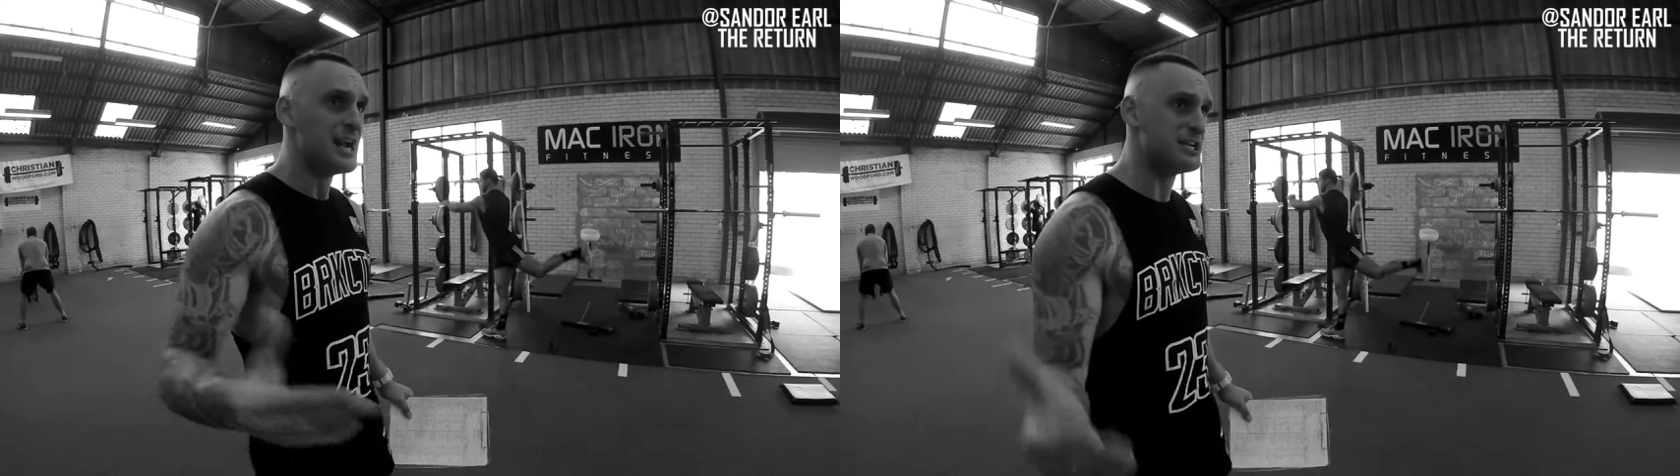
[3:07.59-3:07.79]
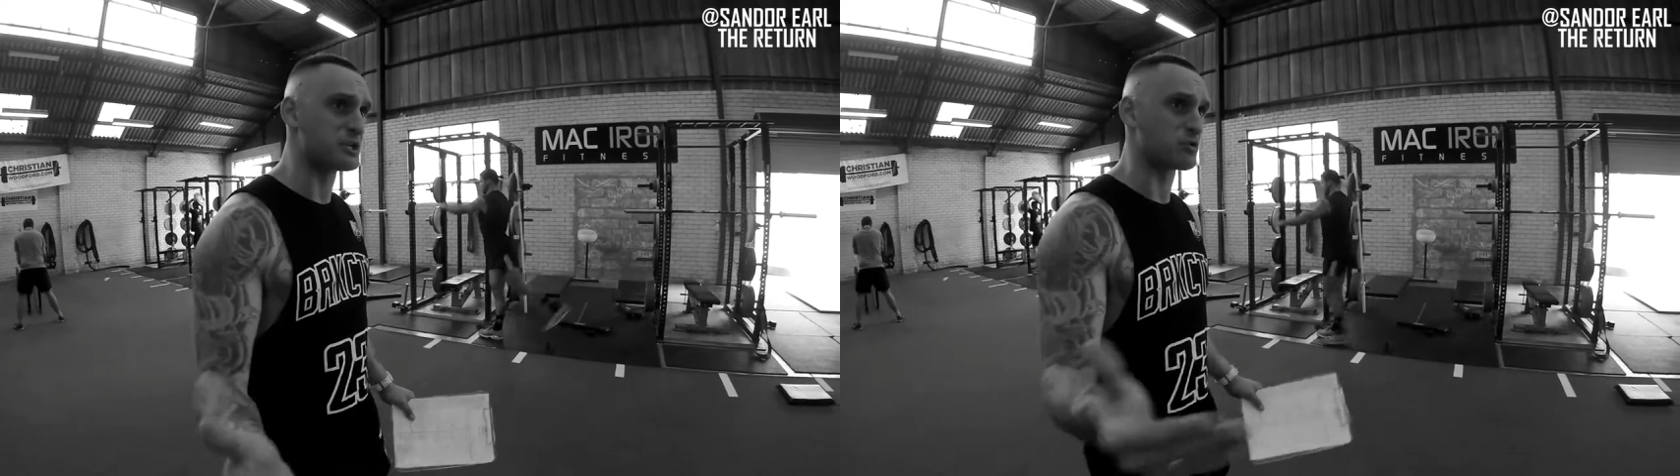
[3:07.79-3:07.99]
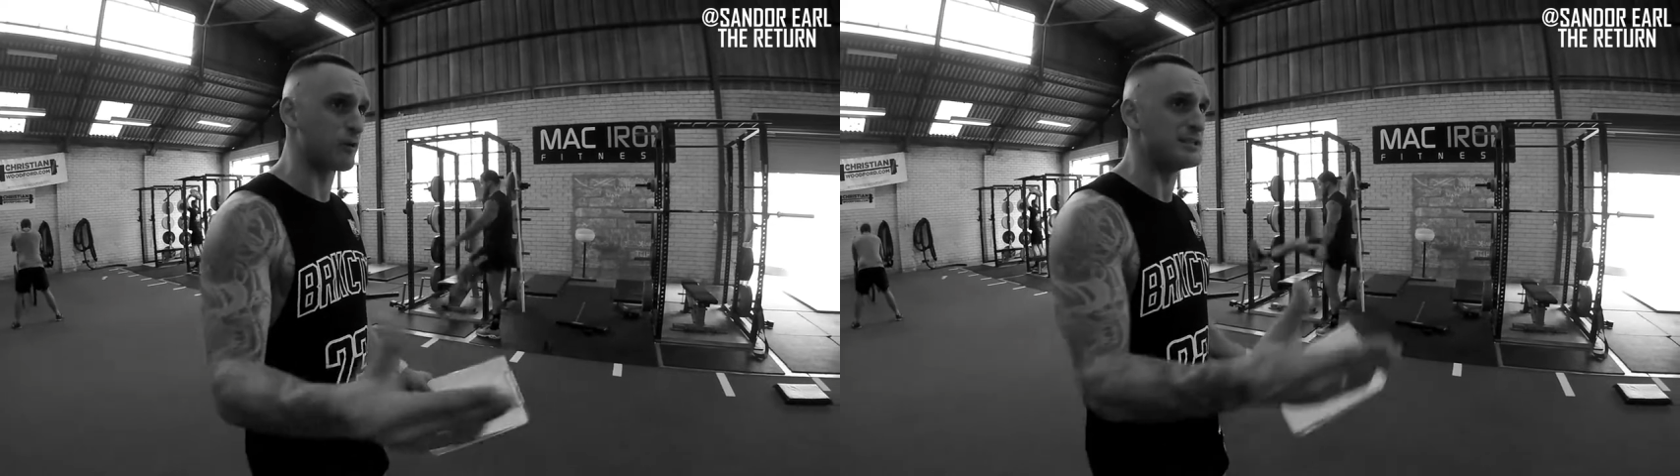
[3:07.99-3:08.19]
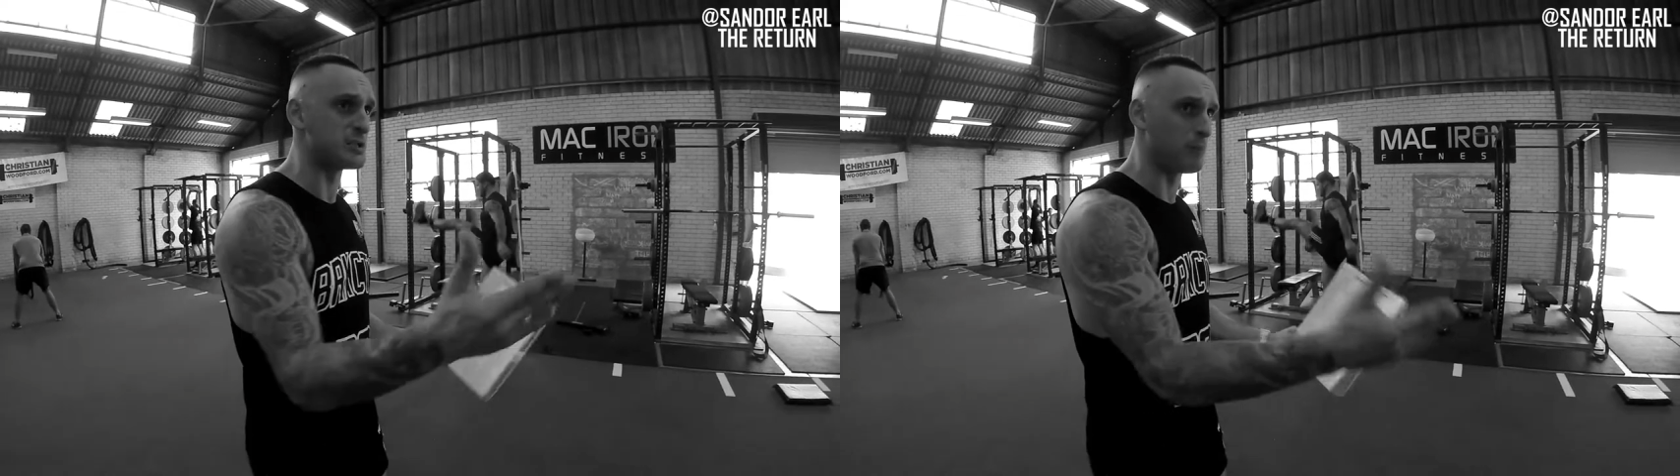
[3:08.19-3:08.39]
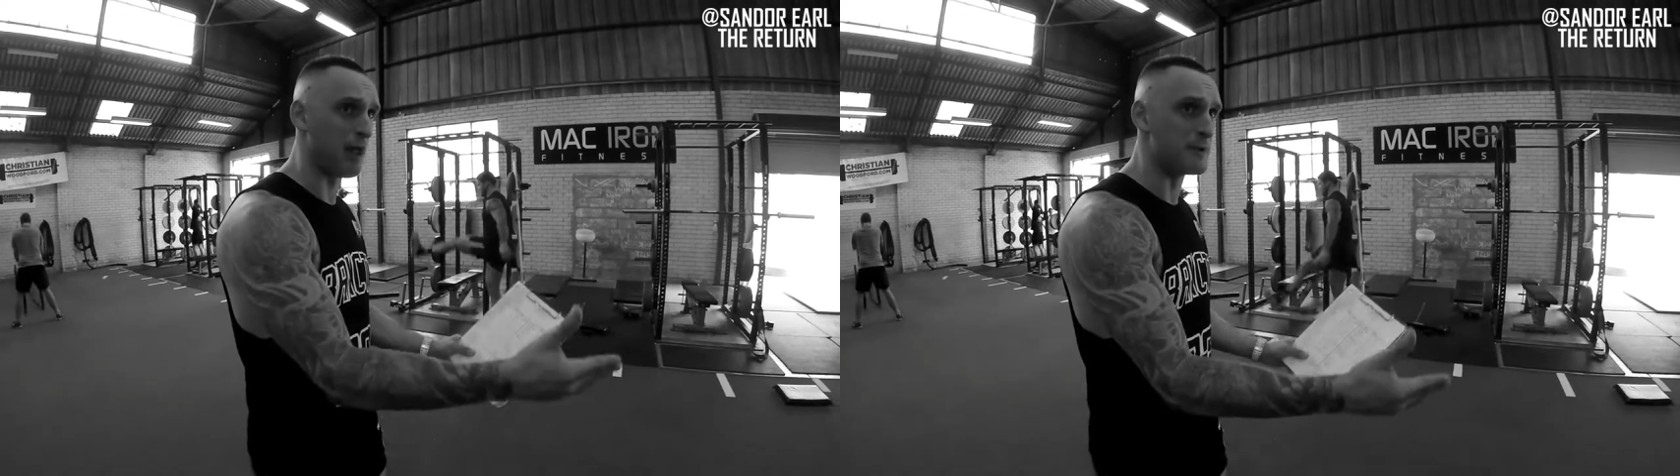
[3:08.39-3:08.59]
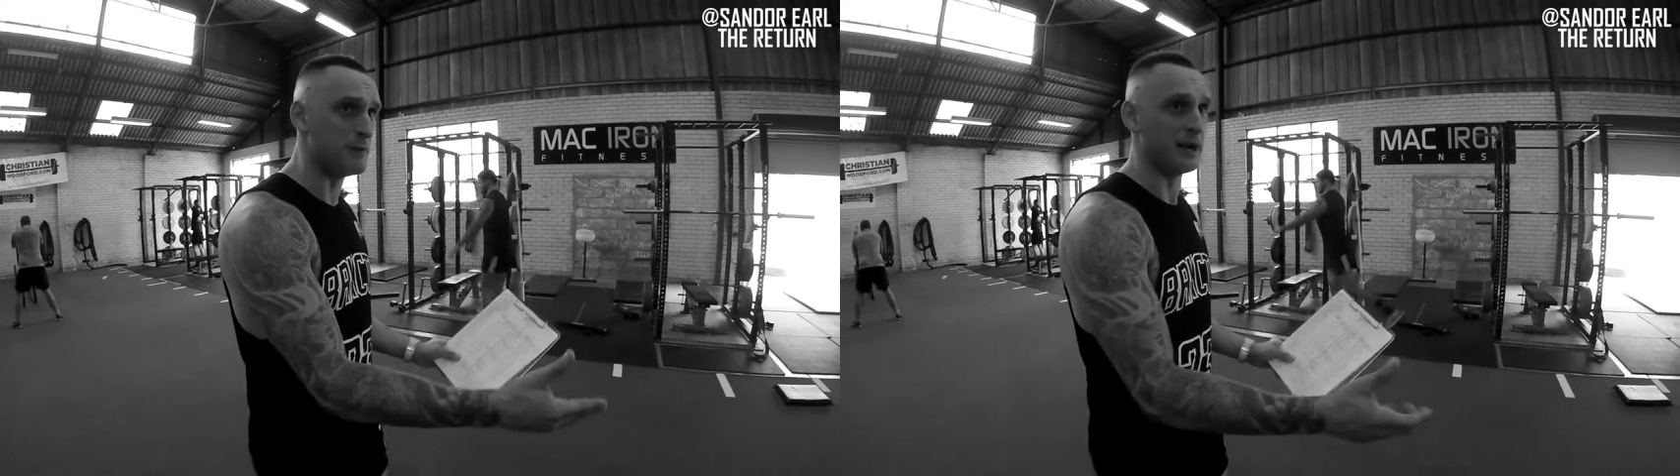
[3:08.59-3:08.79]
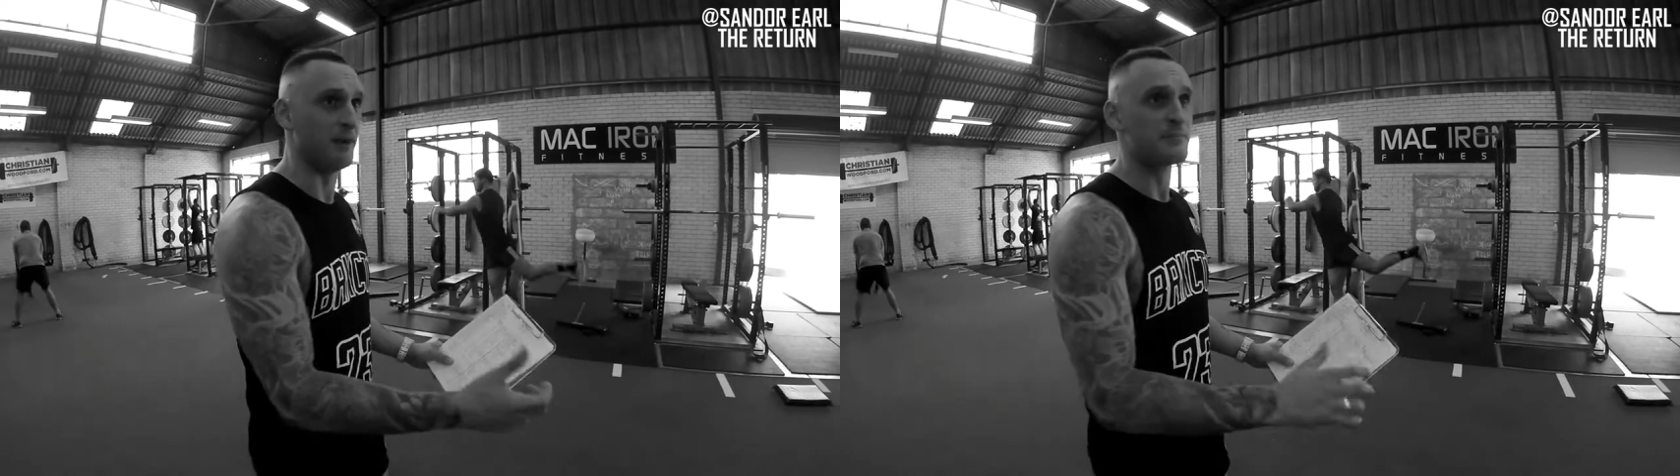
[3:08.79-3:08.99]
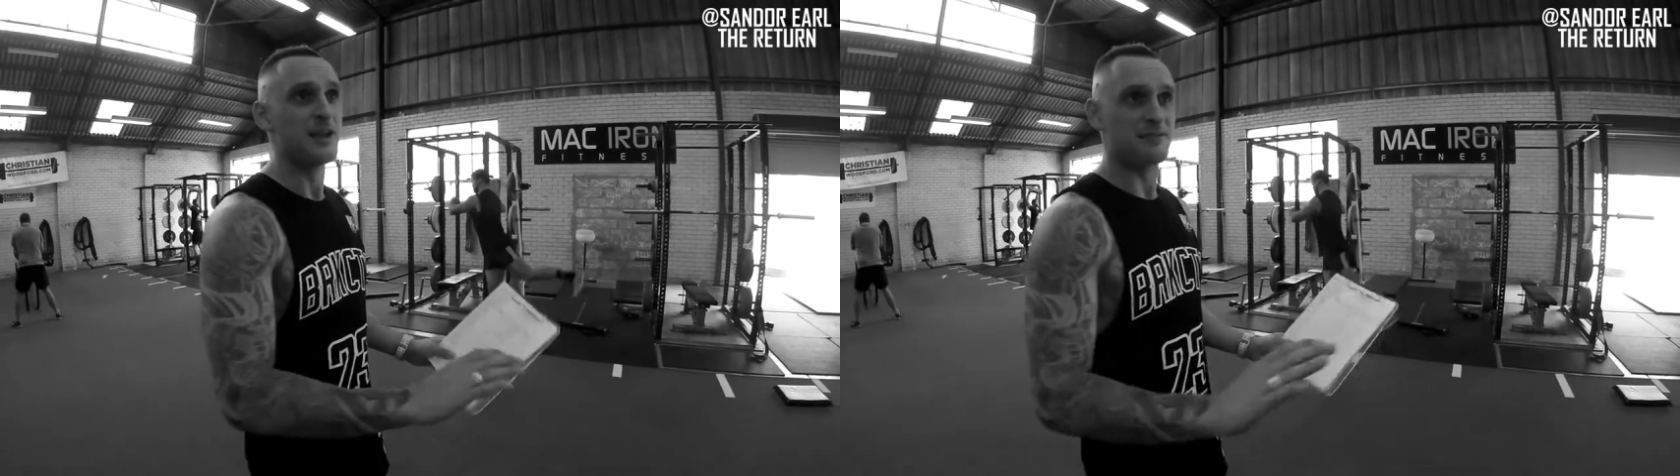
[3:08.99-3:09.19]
He just reads the play better.